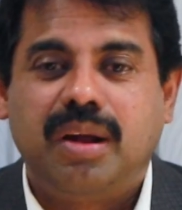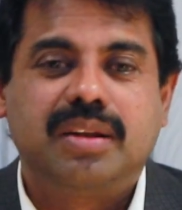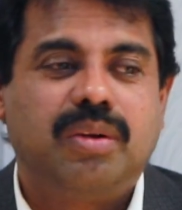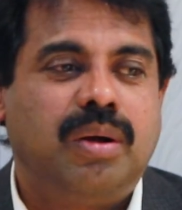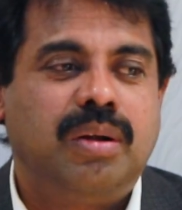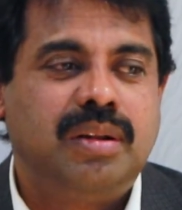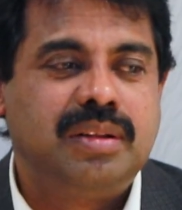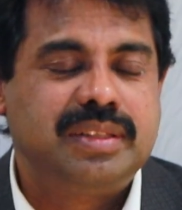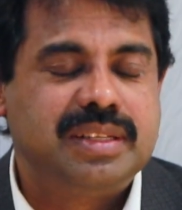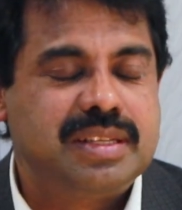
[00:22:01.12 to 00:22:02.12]
got
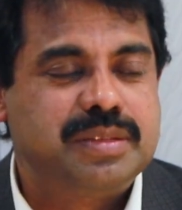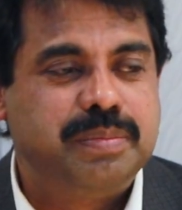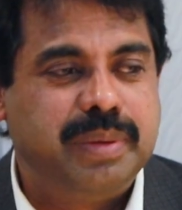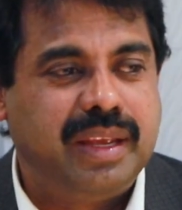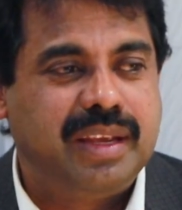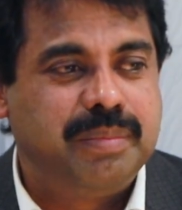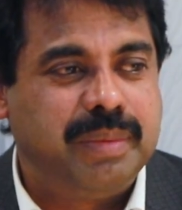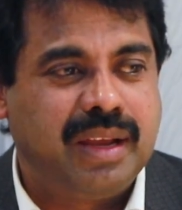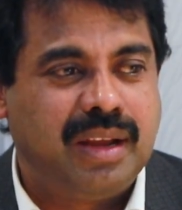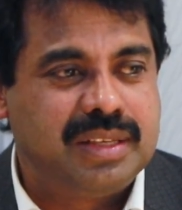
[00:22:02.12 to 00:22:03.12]
all these big
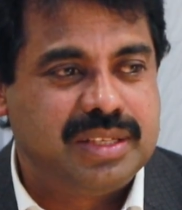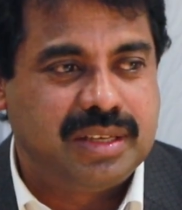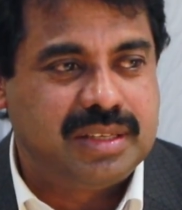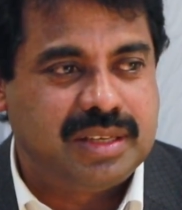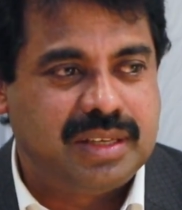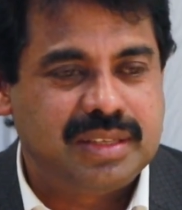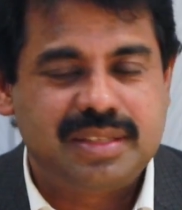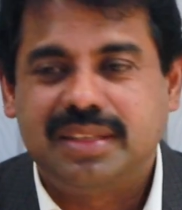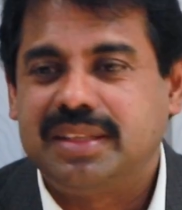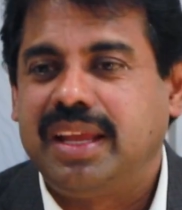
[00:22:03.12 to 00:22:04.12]
mega
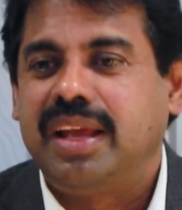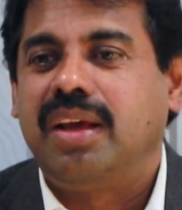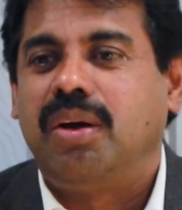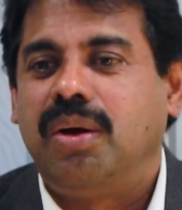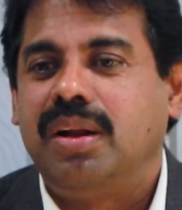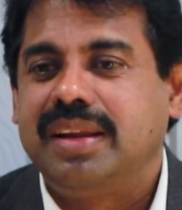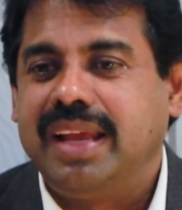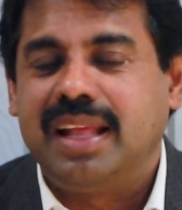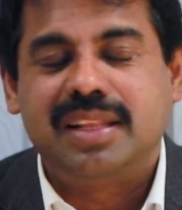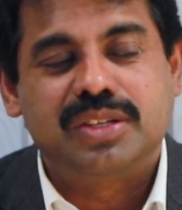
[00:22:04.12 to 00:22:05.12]
churches, they all
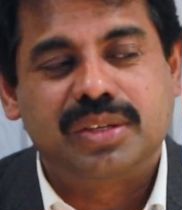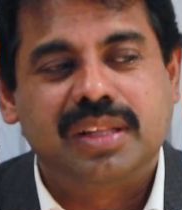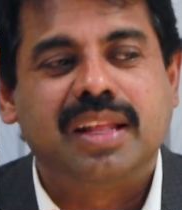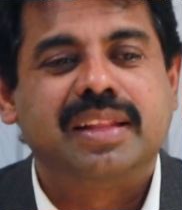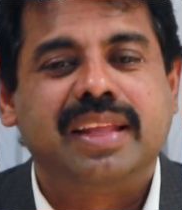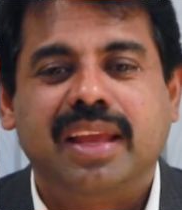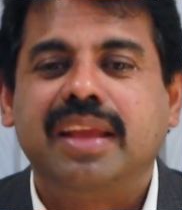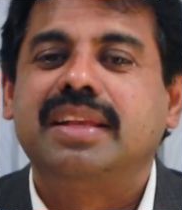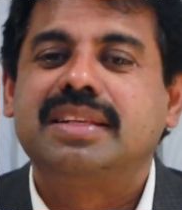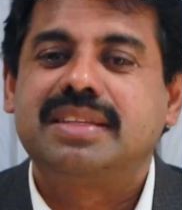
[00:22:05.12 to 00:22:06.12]
gather together,
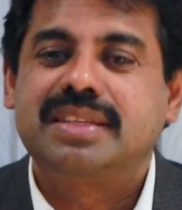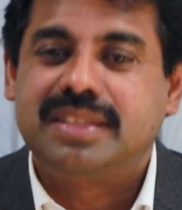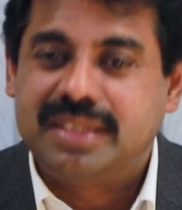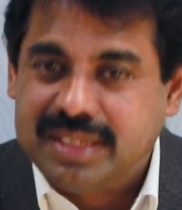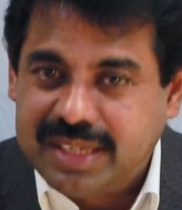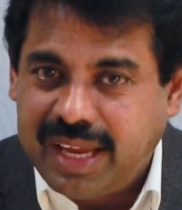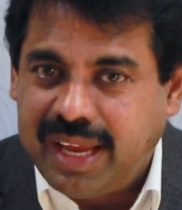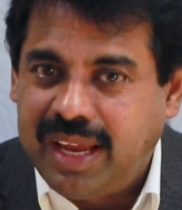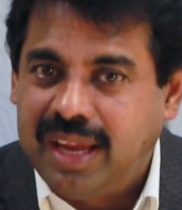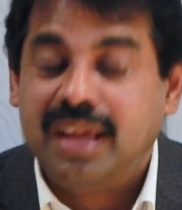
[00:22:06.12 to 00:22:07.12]
they
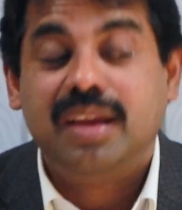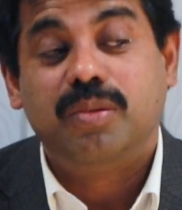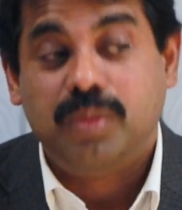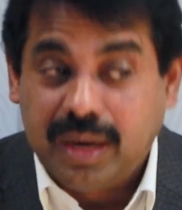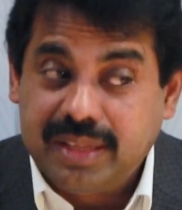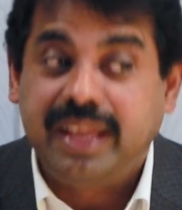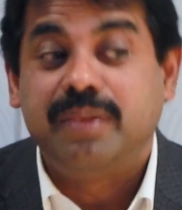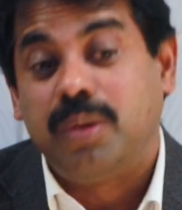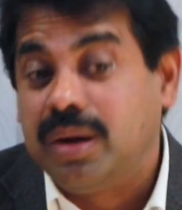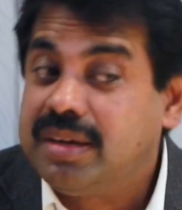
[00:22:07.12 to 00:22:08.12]
say what they
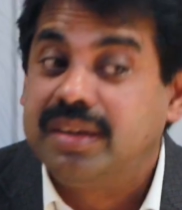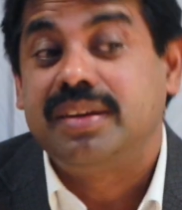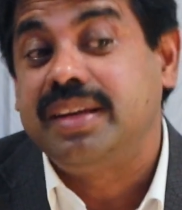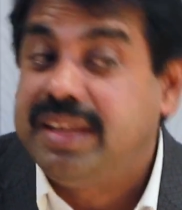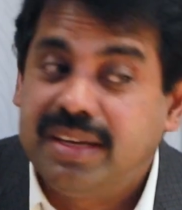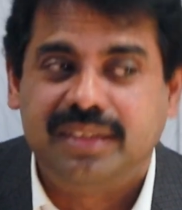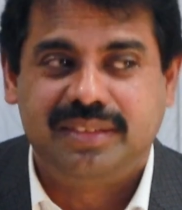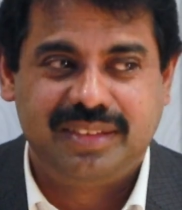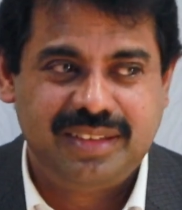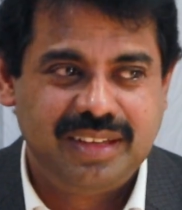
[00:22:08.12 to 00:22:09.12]
wanted to hear.
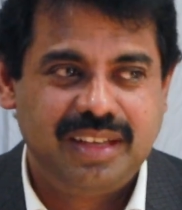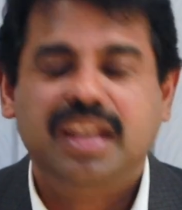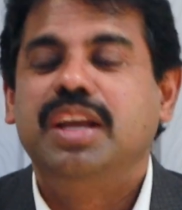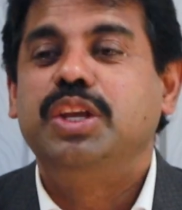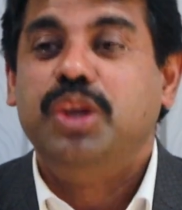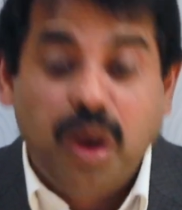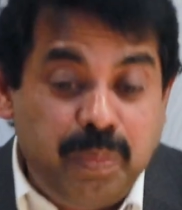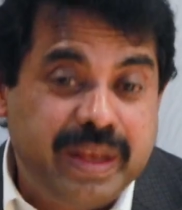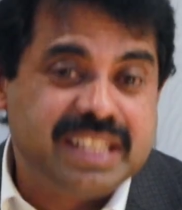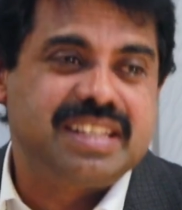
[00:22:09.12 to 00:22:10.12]

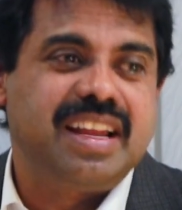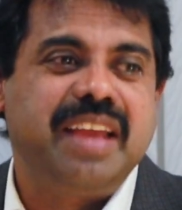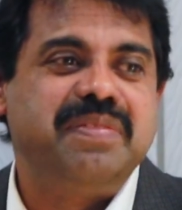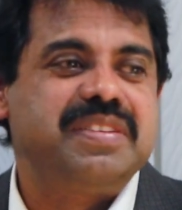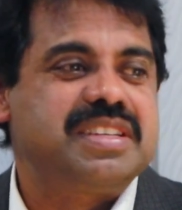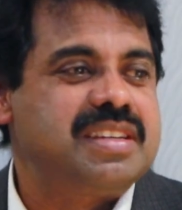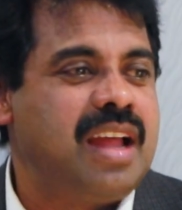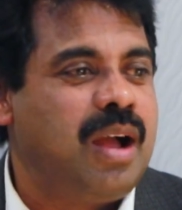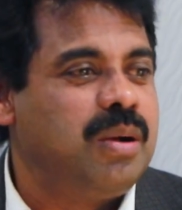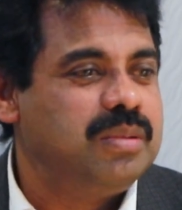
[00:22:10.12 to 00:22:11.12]
Your best life is
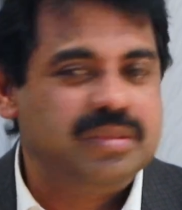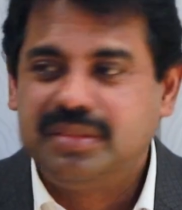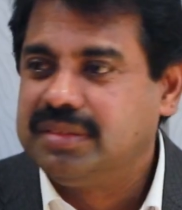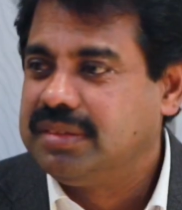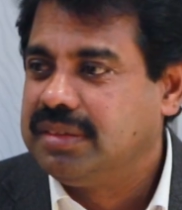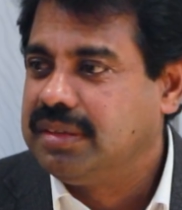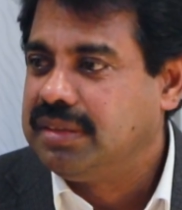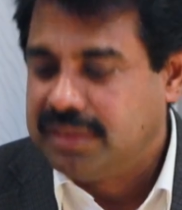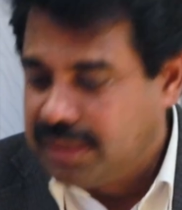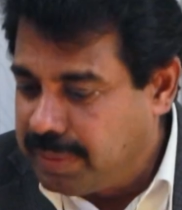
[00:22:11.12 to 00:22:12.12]
now.
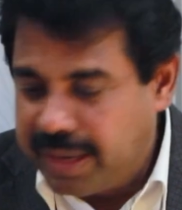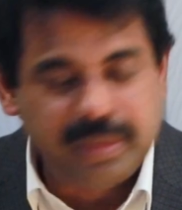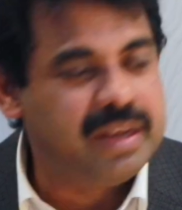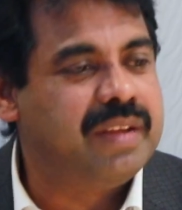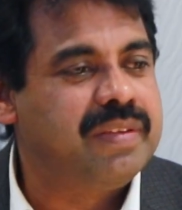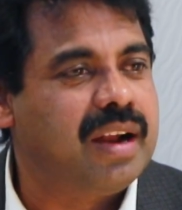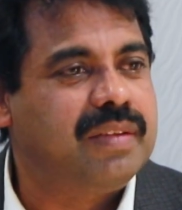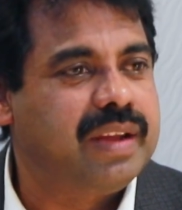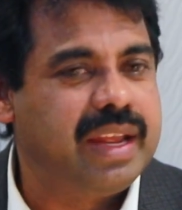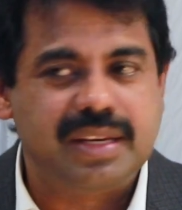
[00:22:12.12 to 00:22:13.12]
The Bible never
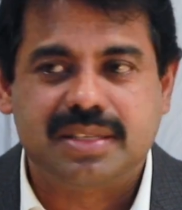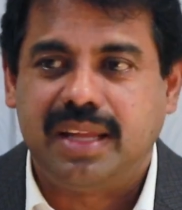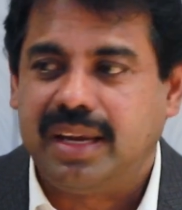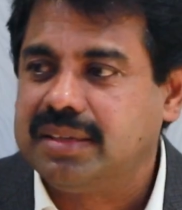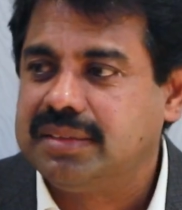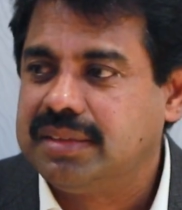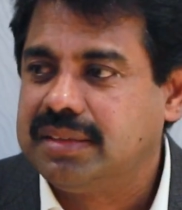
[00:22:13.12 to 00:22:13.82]
advocates that.